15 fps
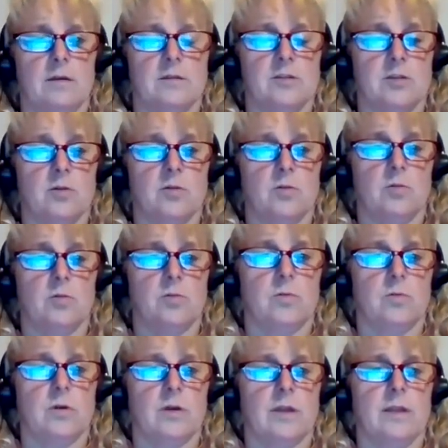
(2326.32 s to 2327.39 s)

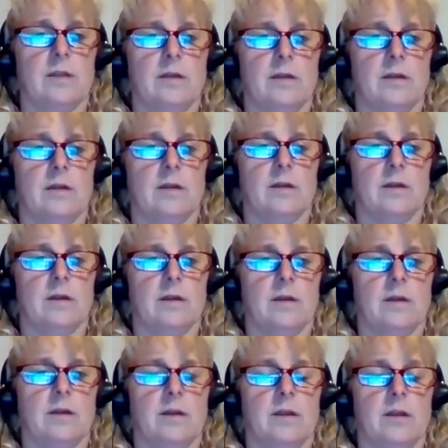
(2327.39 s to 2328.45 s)
So
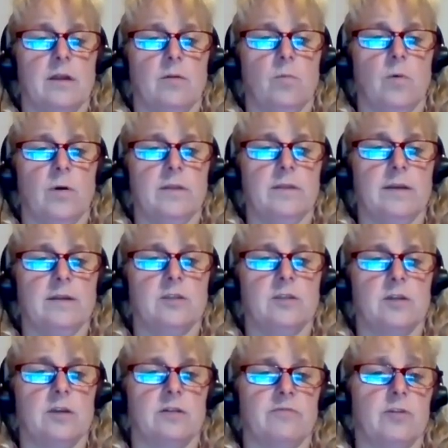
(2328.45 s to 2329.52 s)
one thing to
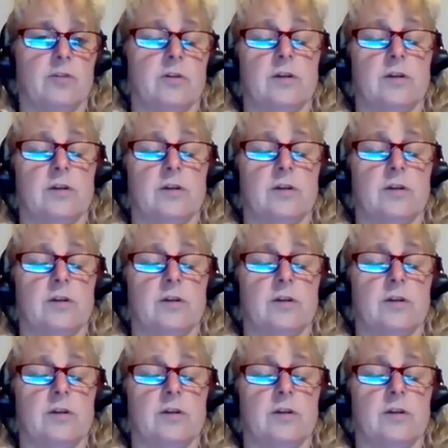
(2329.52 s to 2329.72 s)
convert a